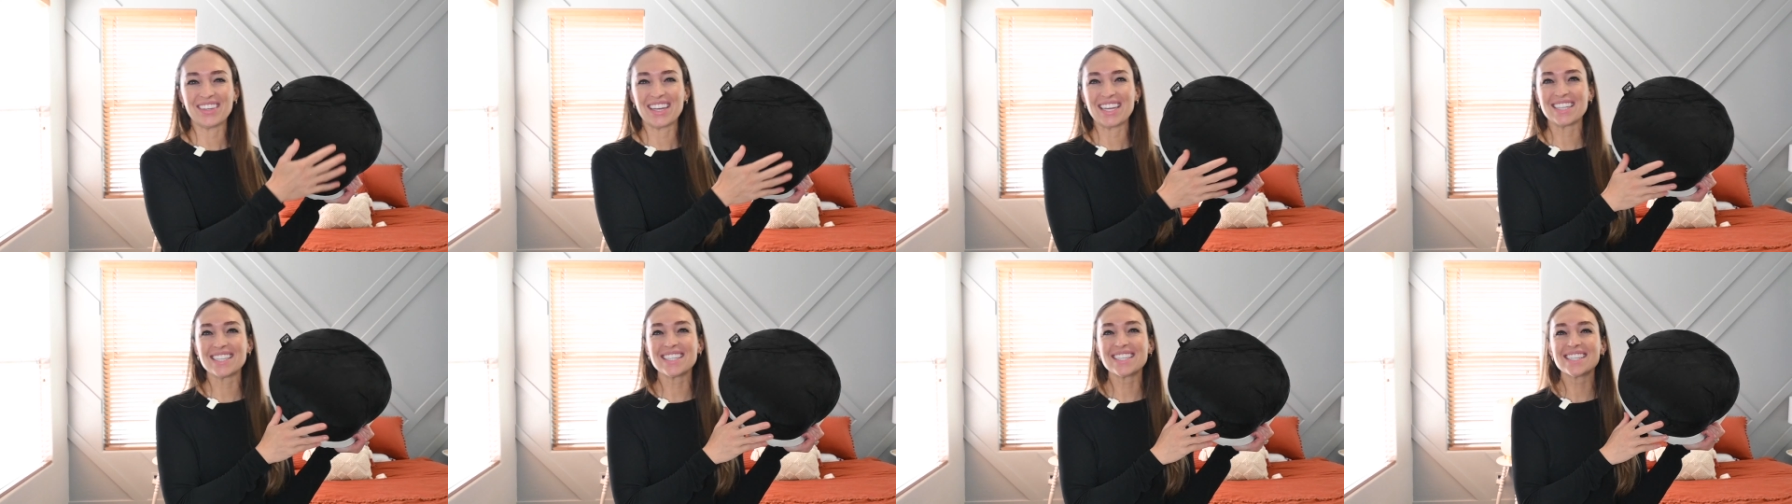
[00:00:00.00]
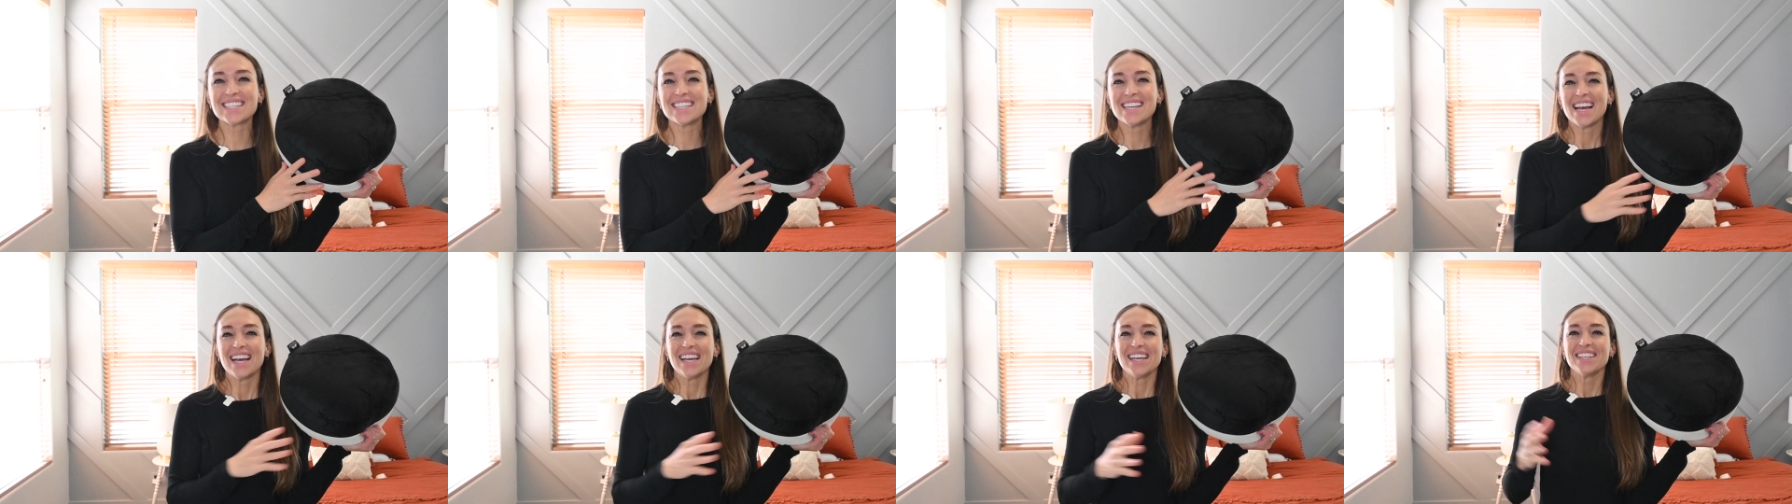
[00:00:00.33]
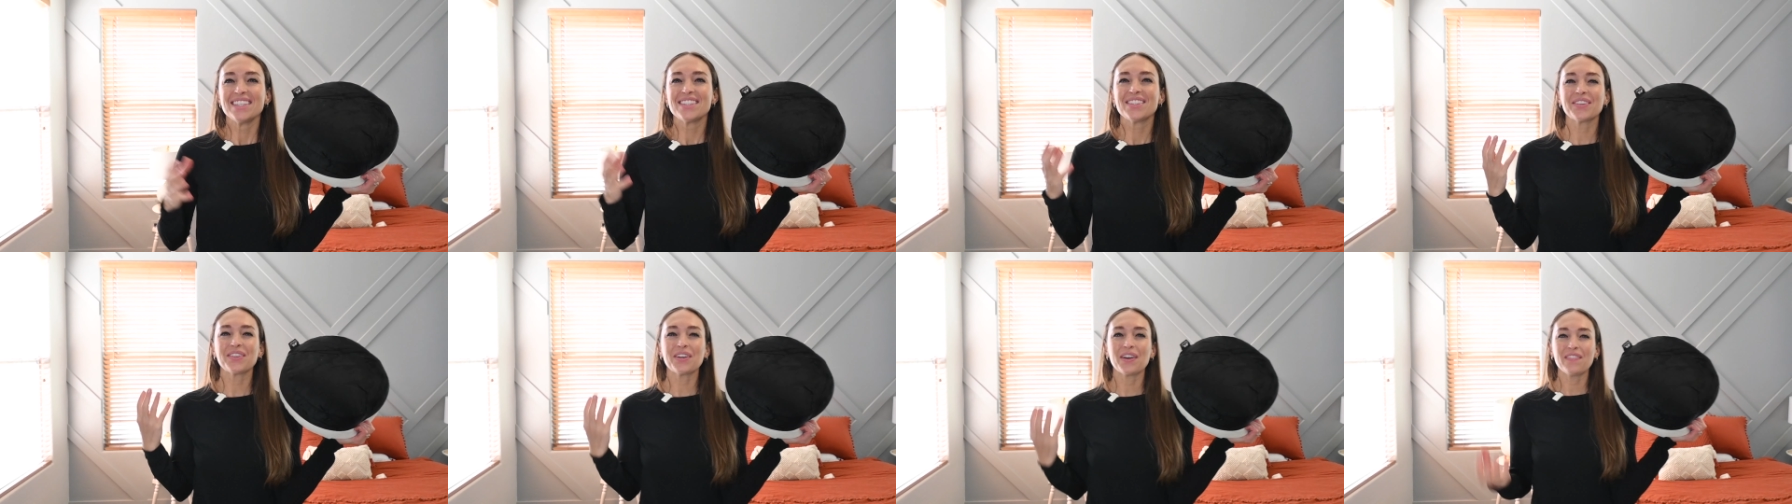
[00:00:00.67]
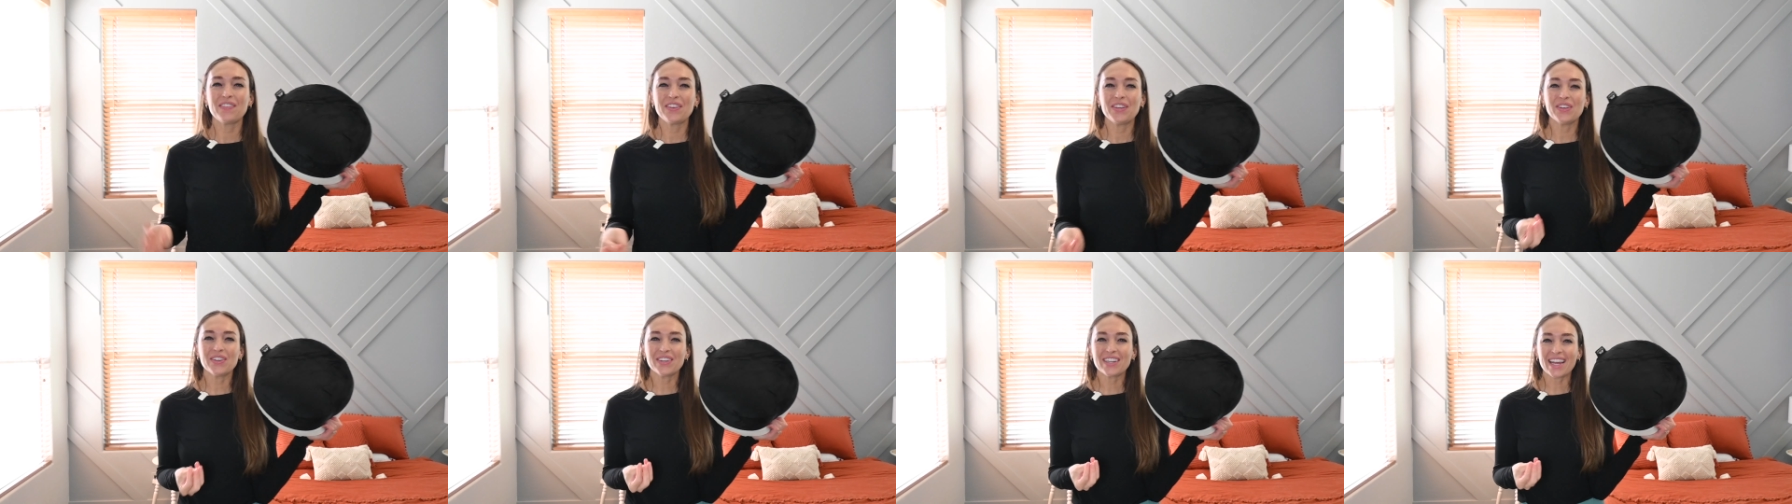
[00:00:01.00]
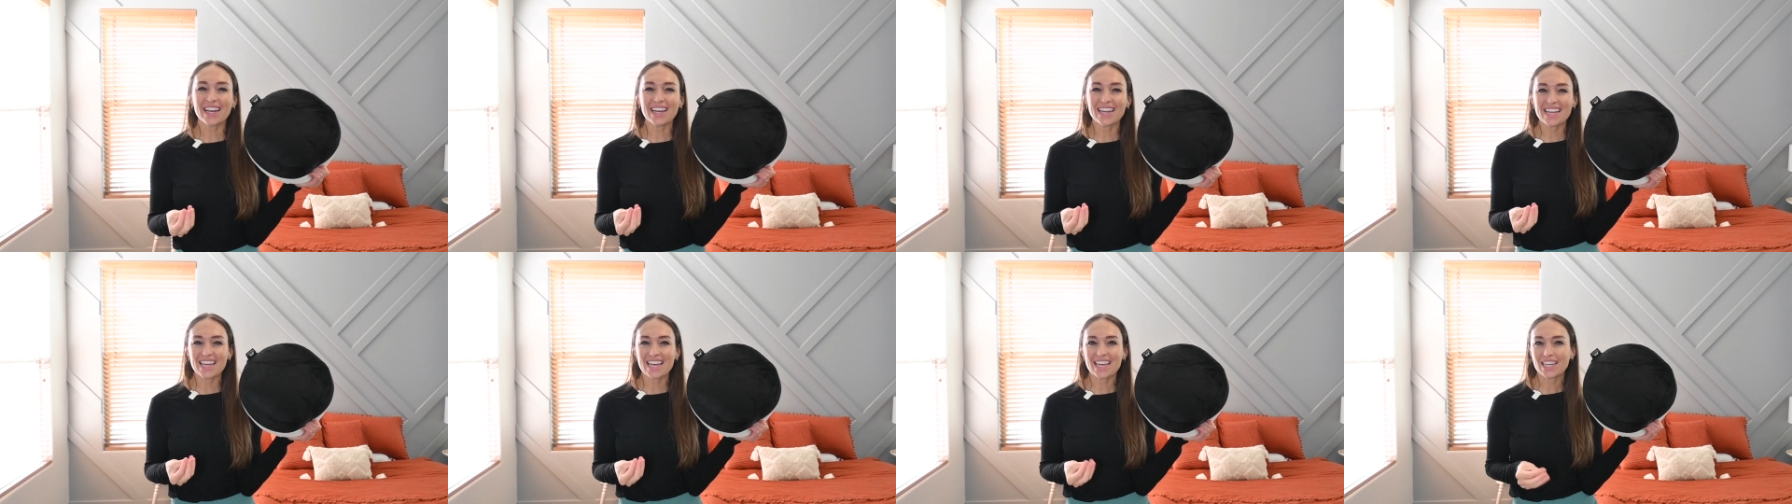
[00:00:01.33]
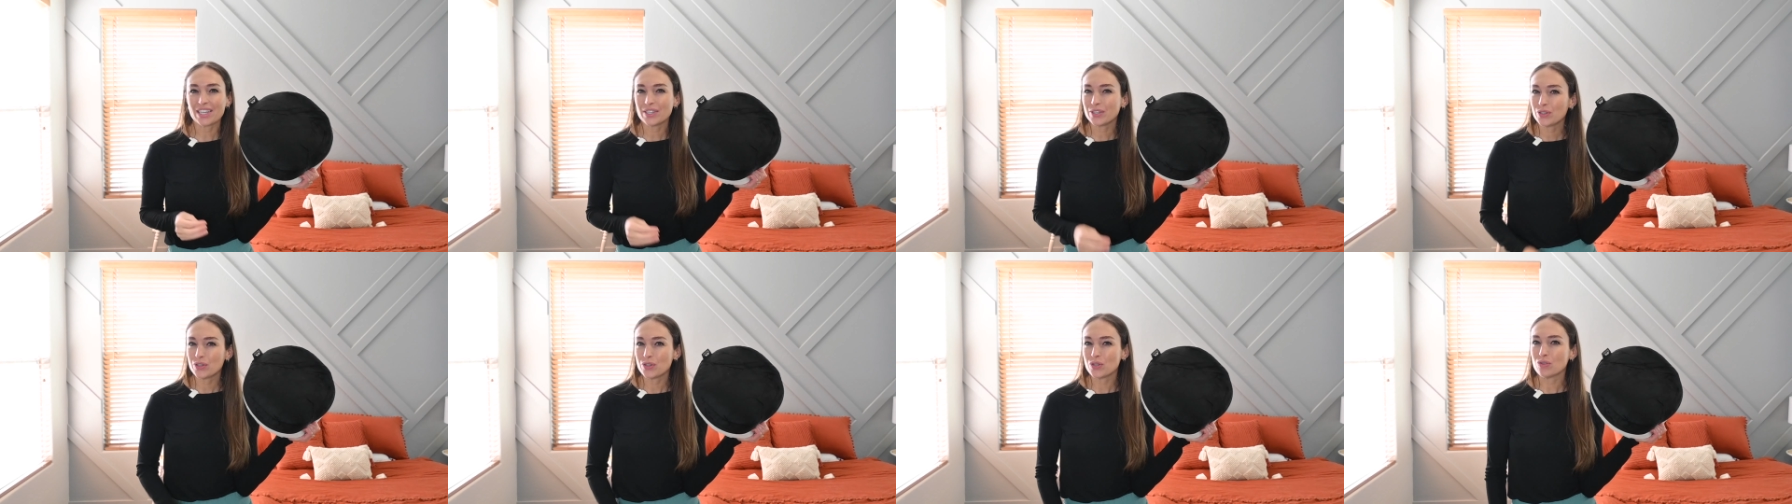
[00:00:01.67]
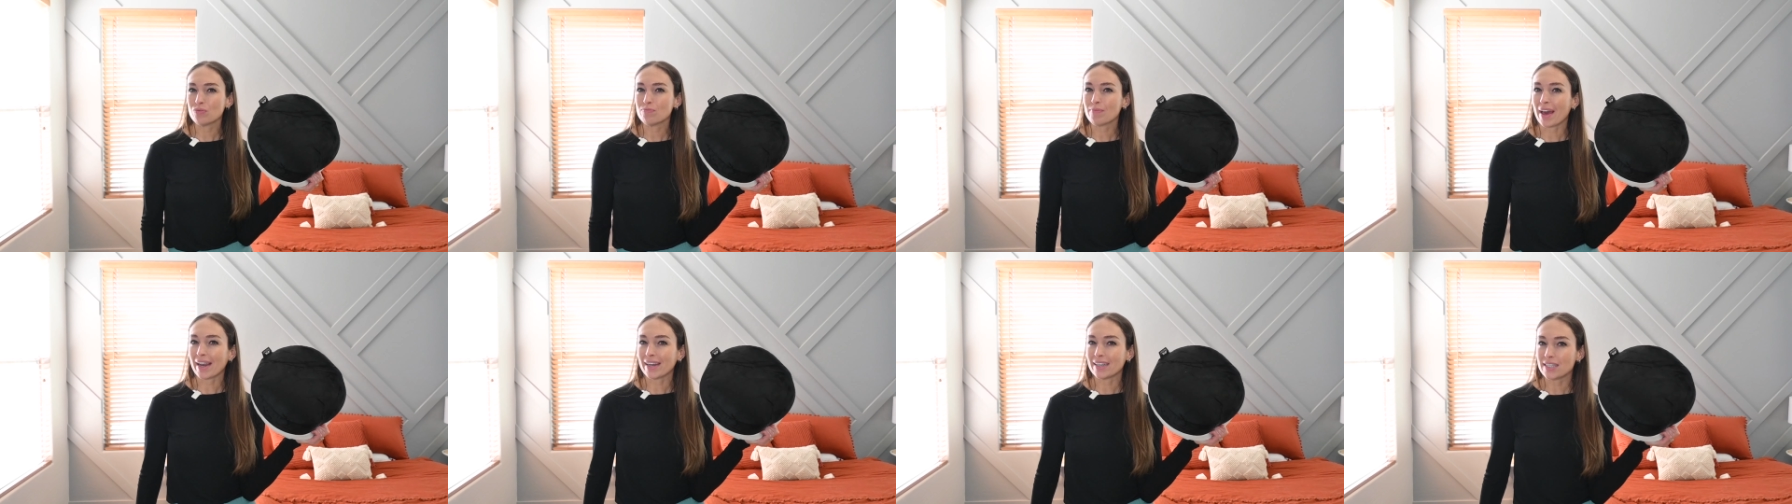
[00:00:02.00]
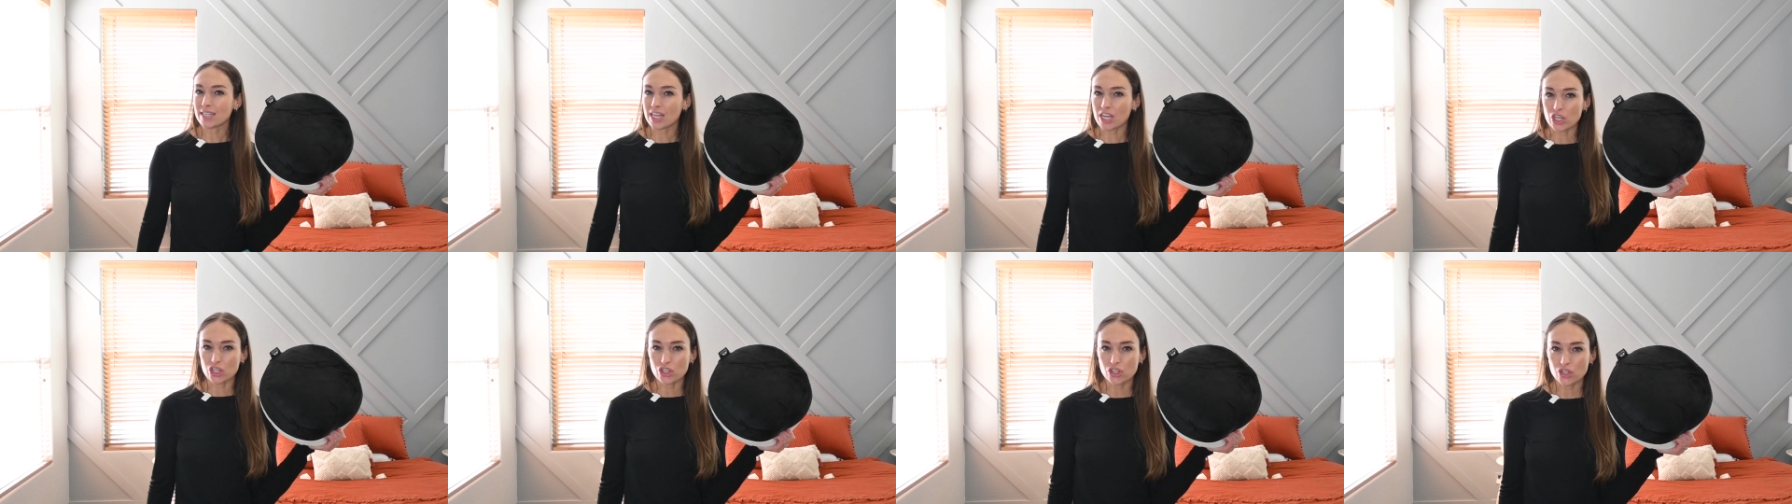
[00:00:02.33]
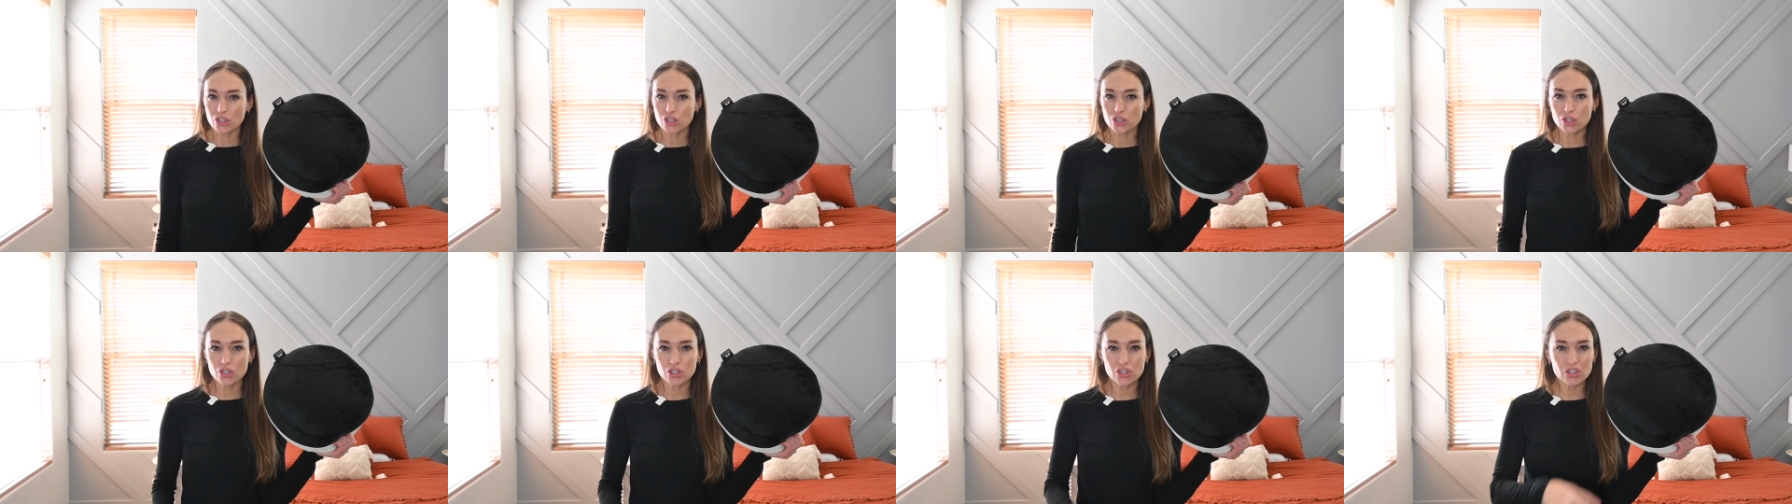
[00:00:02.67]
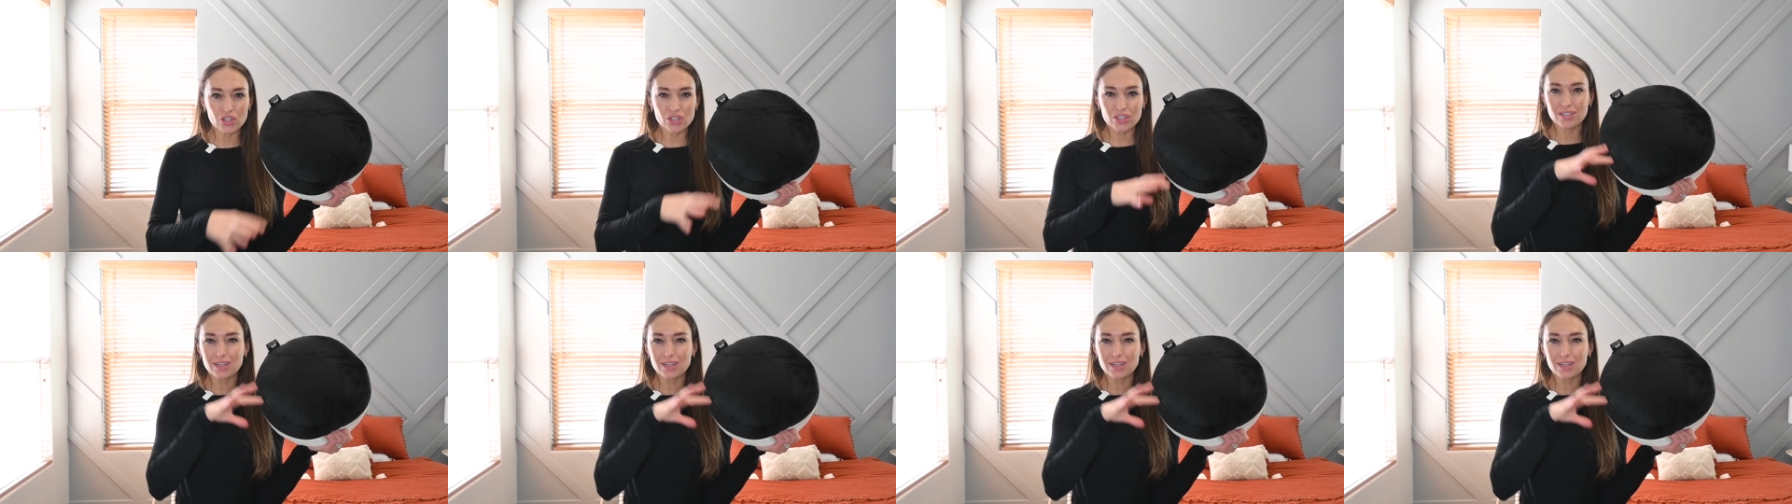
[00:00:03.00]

it. So if you're getting into meditation to just